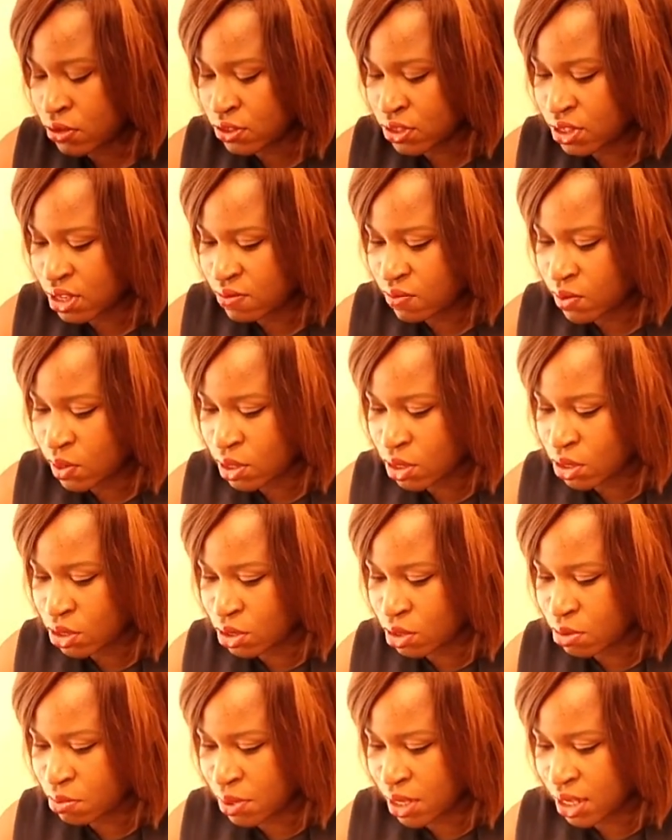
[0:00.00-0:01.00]
Give it a
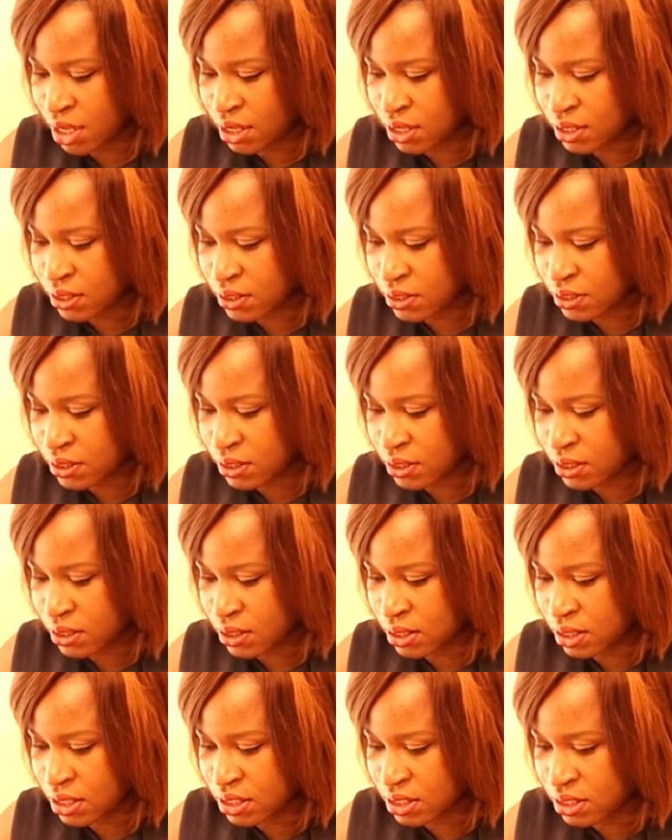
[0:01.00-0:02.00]
good mix,
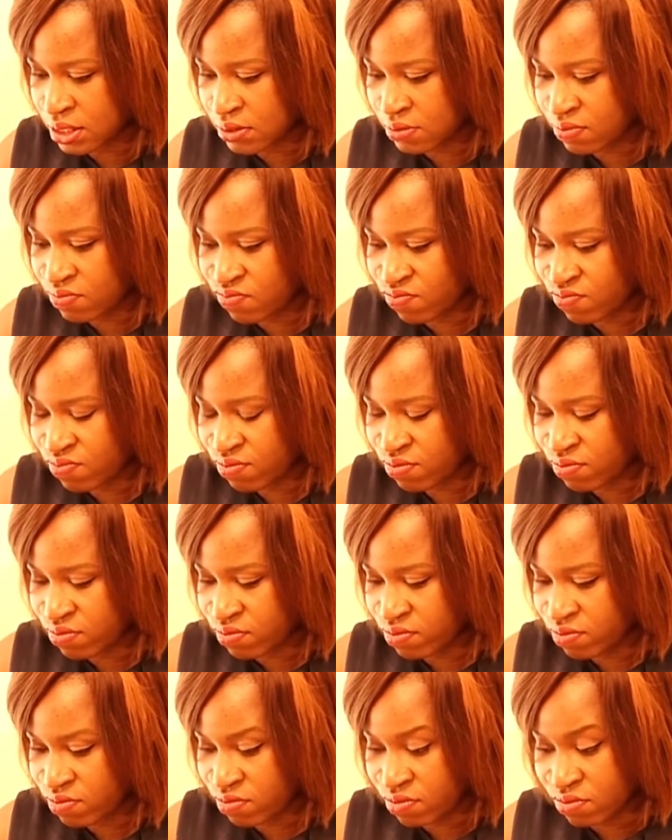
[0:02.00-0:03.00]
and this
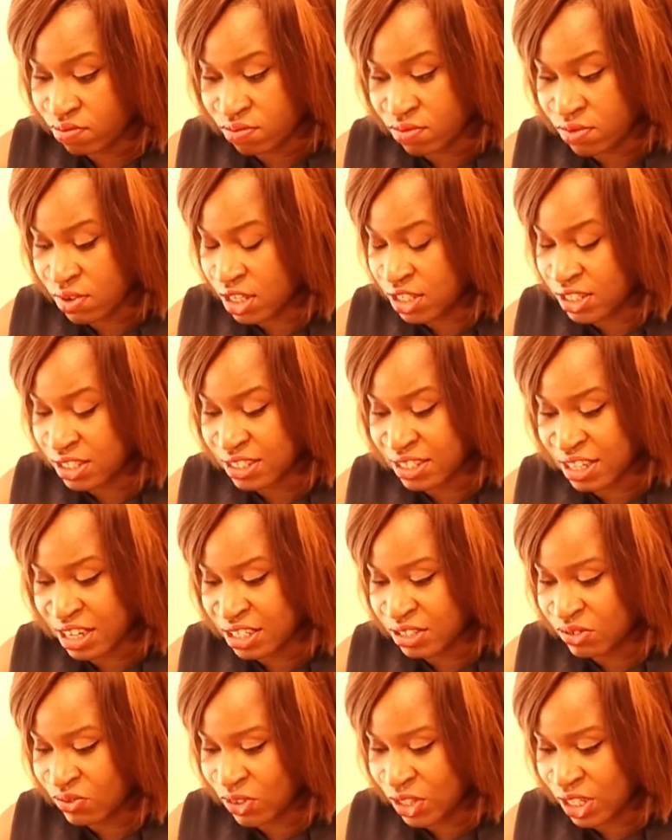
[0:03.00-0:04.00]
is
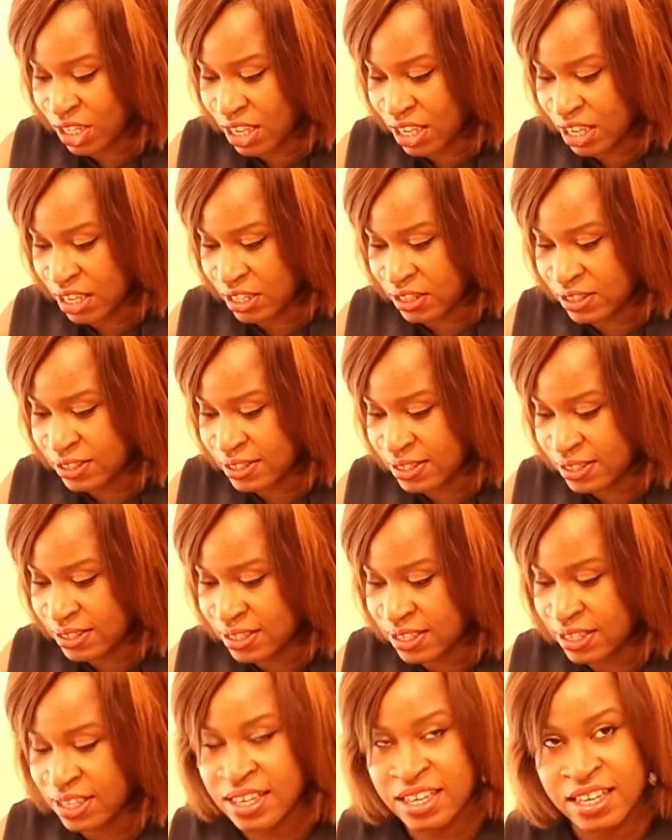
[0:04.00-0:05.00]
nice for the kids,
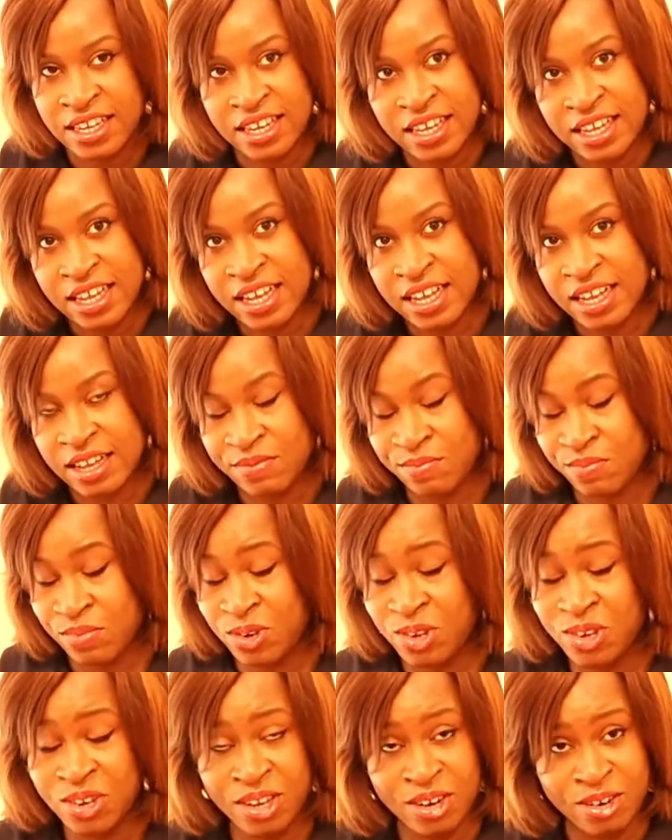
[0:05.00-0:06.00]
but
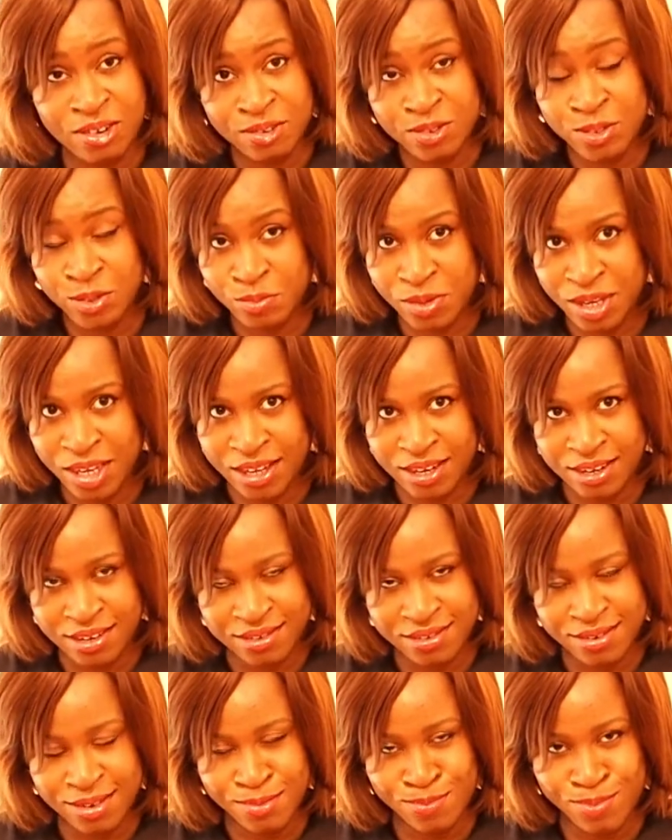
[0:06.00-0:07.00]
you can also make it
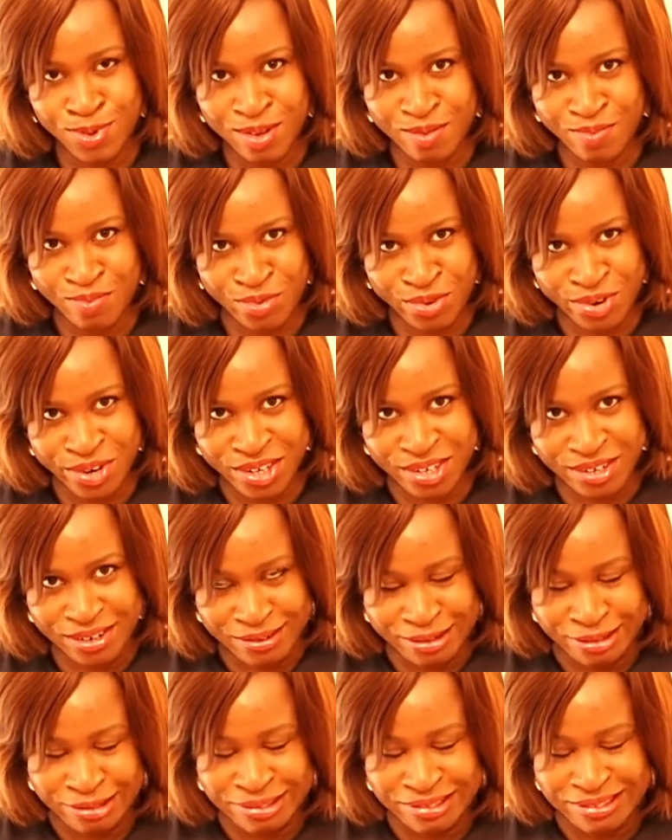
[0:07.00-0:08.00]
a bit more
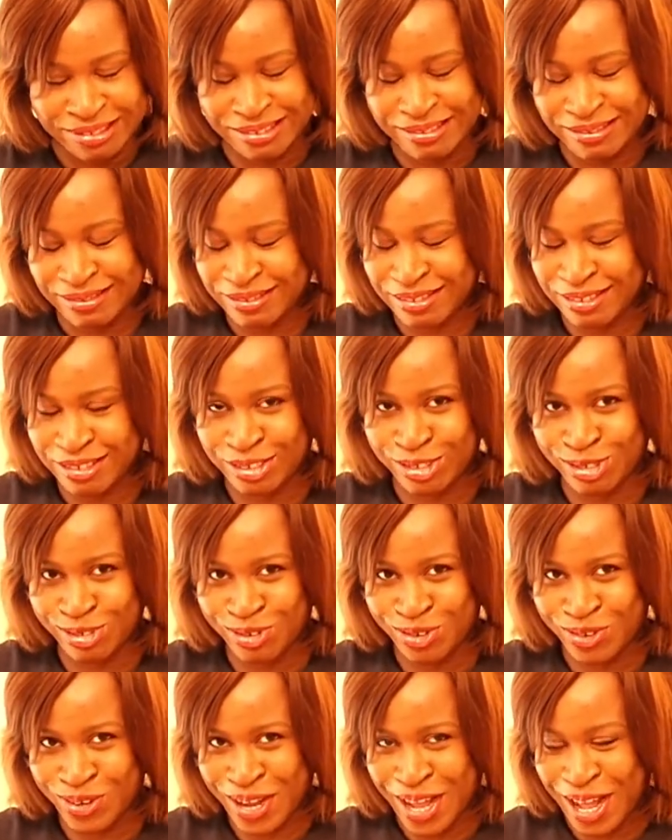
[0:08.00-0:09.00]
adult. I'll show
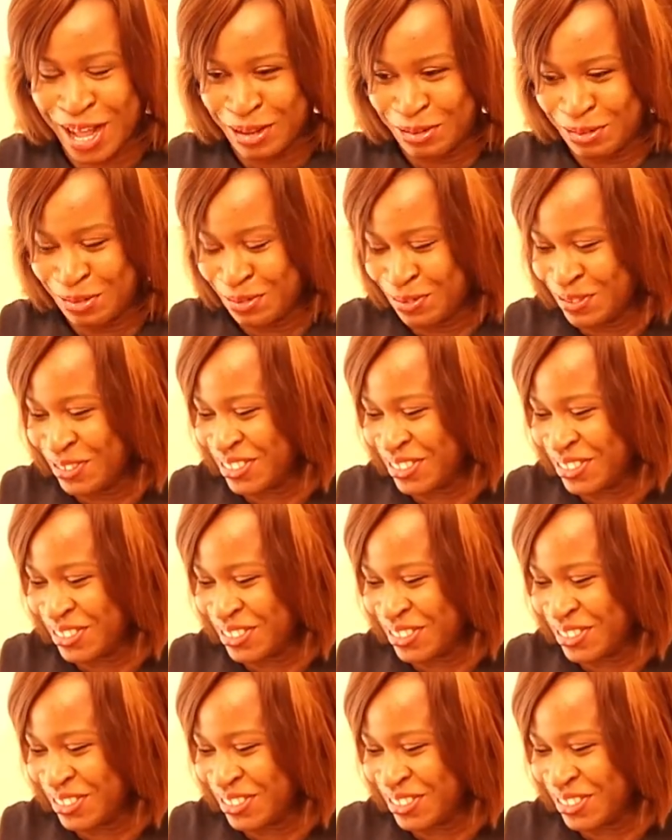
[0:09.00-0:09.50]
you how.